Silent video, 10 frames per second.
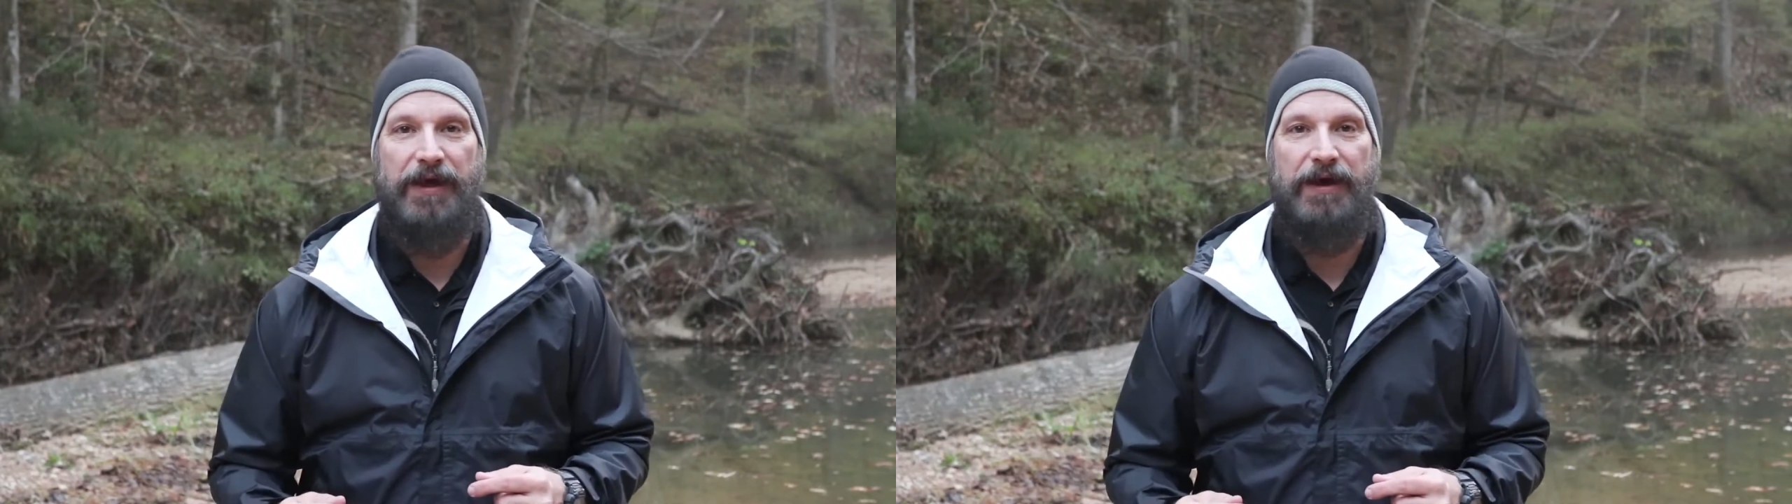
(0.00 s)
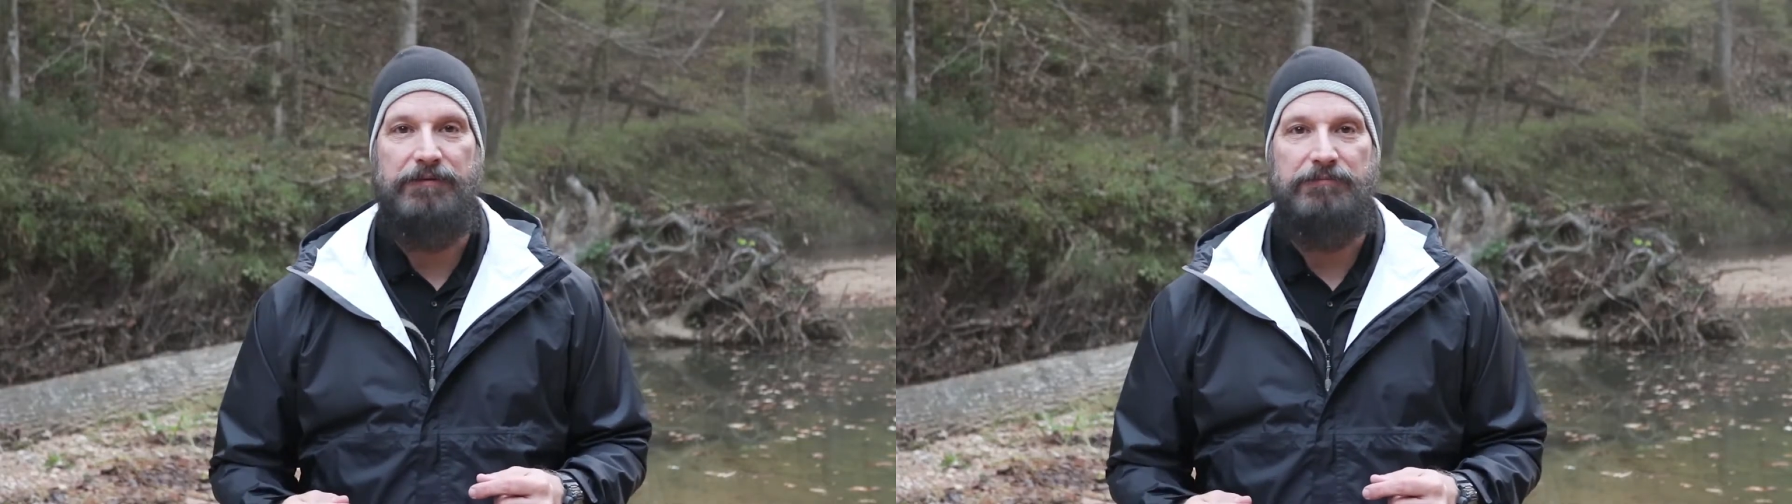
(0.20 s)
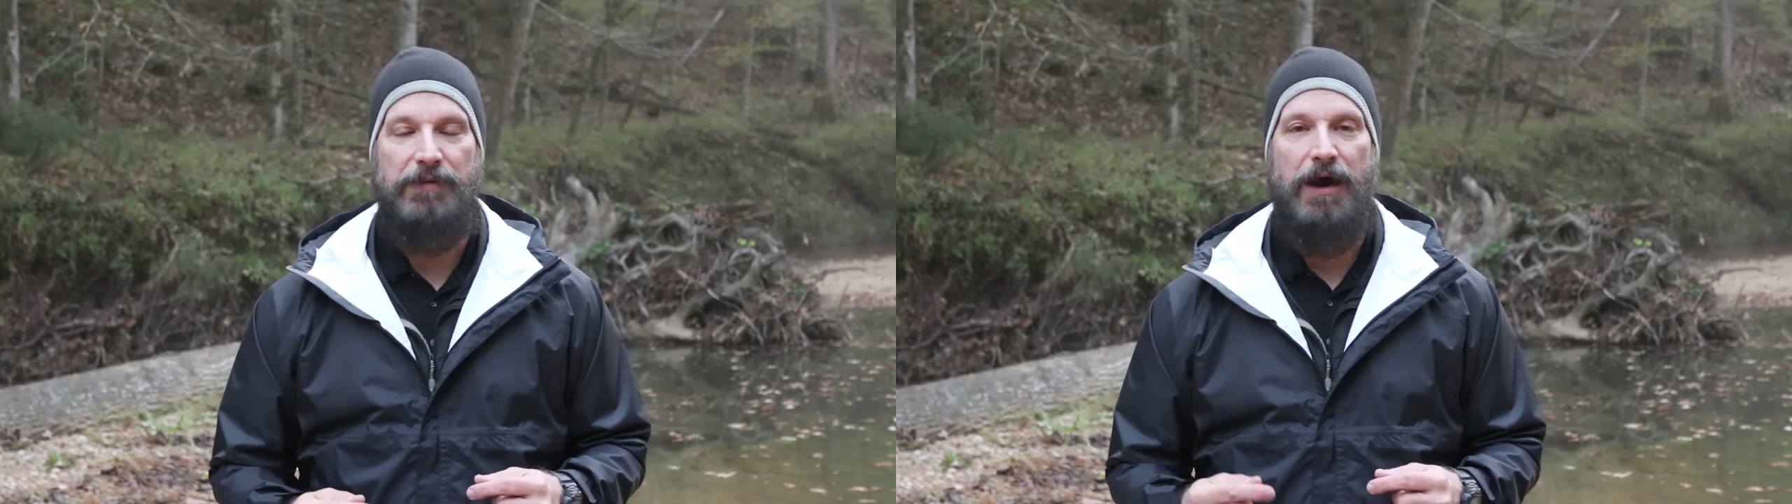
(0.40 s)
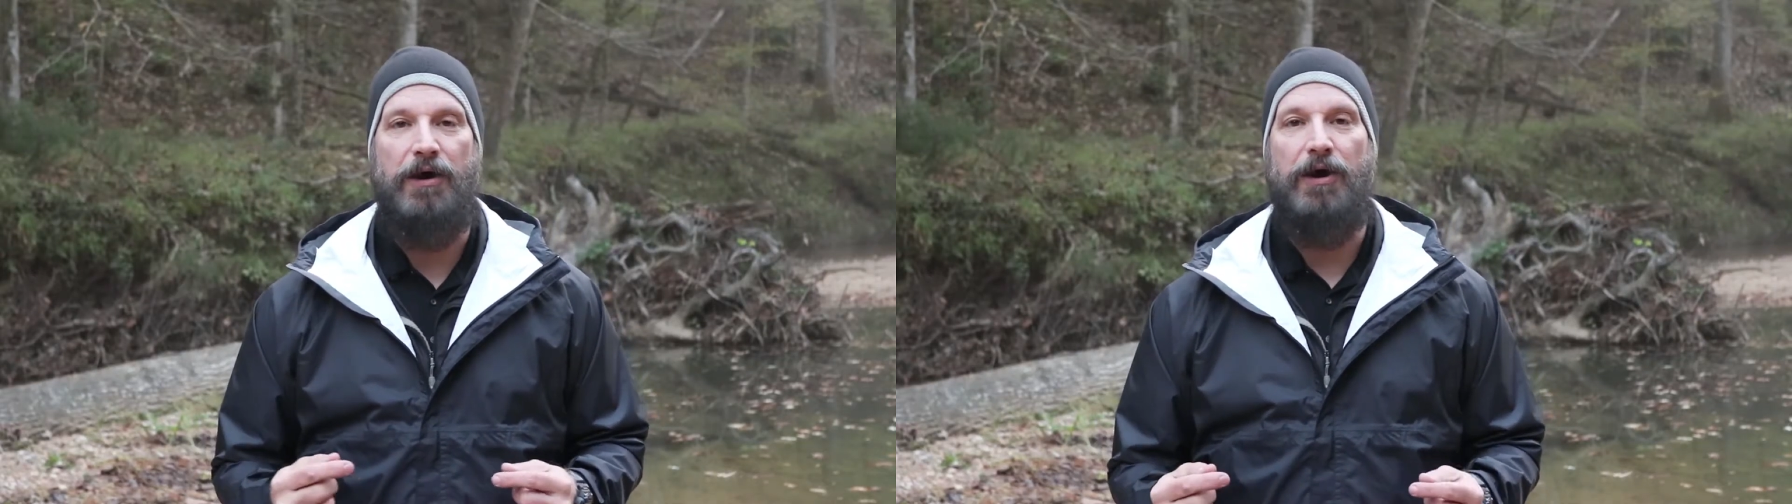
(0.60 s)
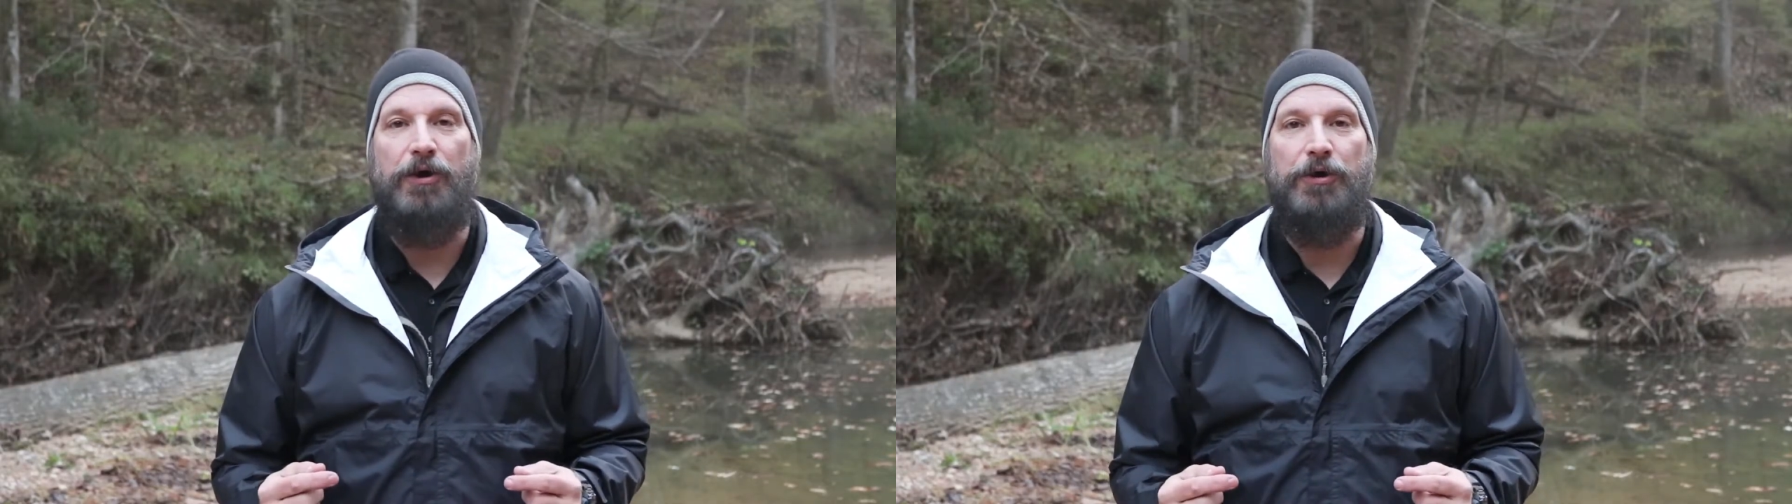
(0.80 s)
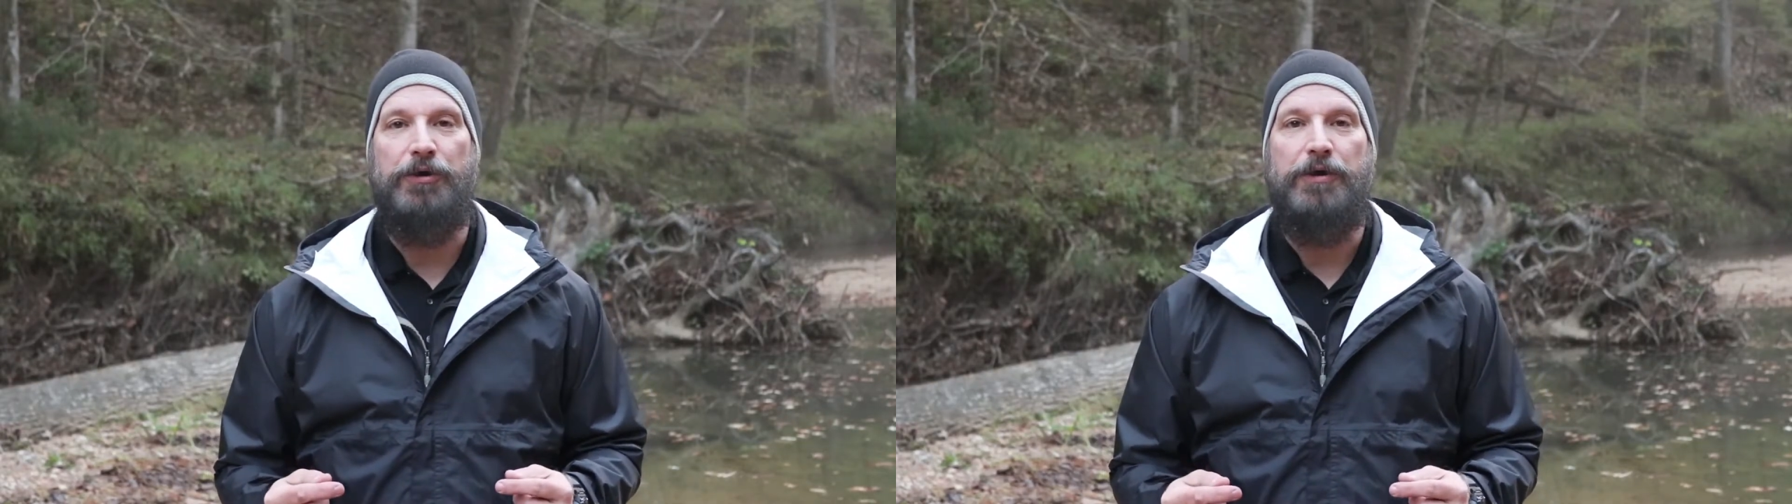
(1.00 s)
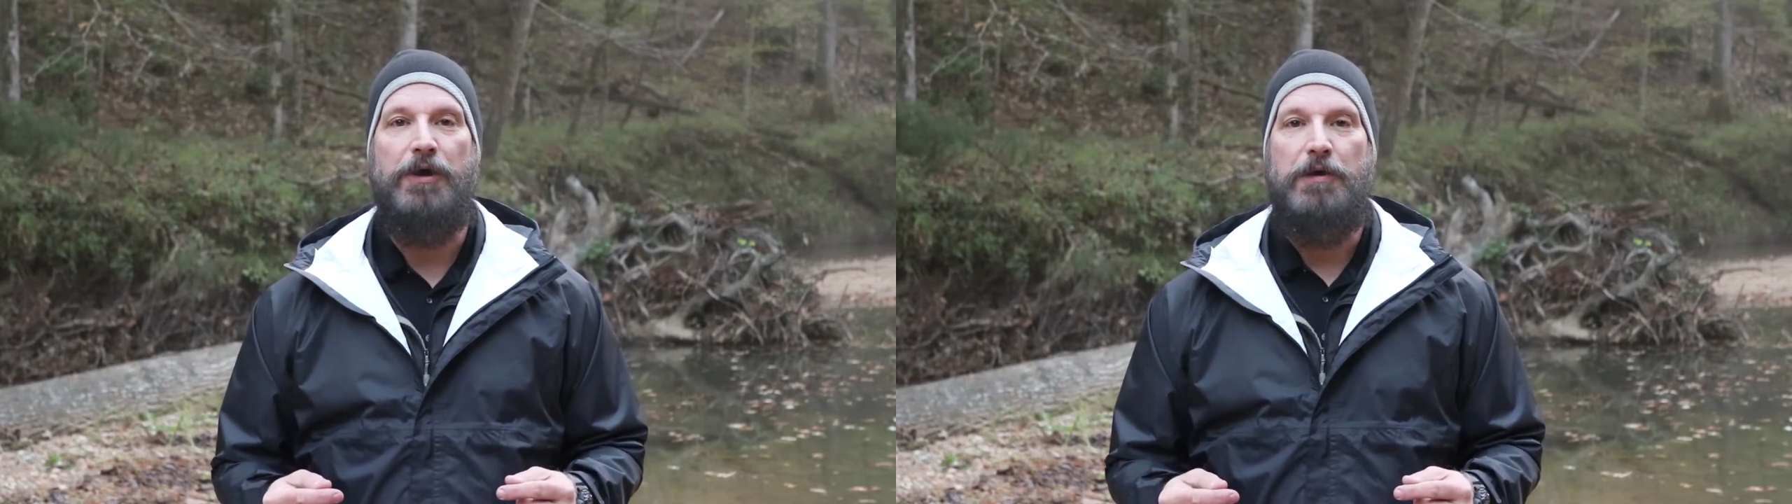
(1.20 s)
that, I heard,